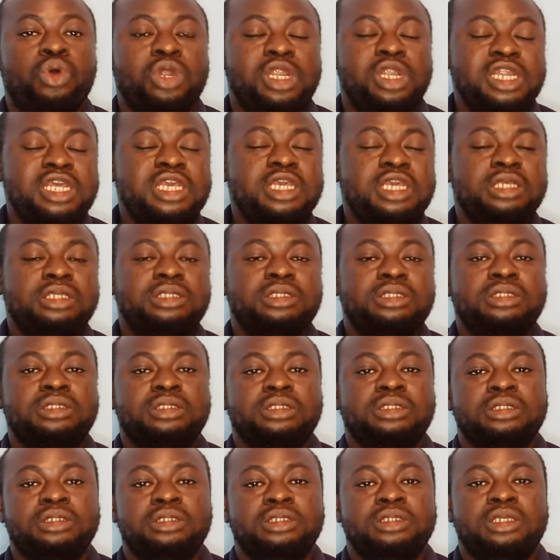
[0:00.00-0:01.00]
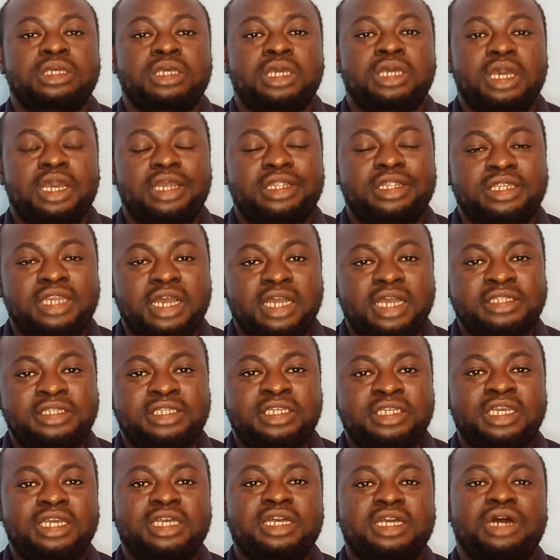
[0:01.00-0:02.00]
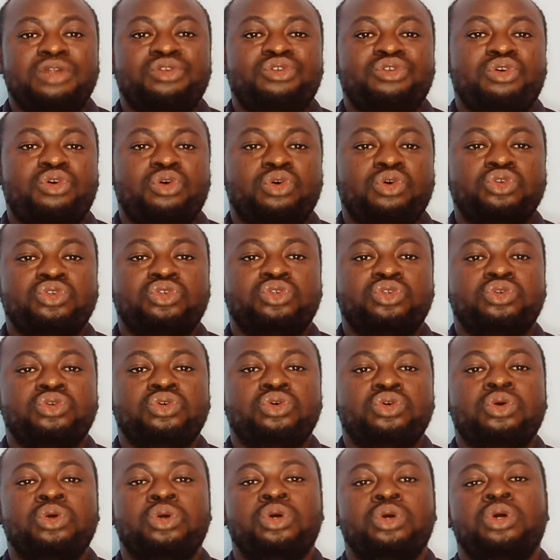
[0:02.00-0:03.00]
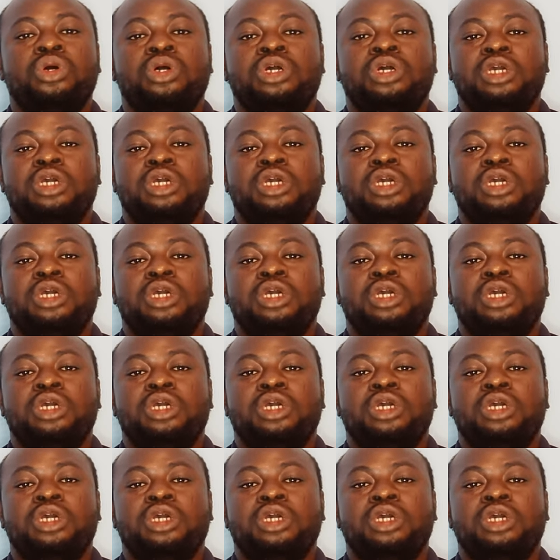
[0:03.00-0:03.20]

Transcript: colleagues, and that they can also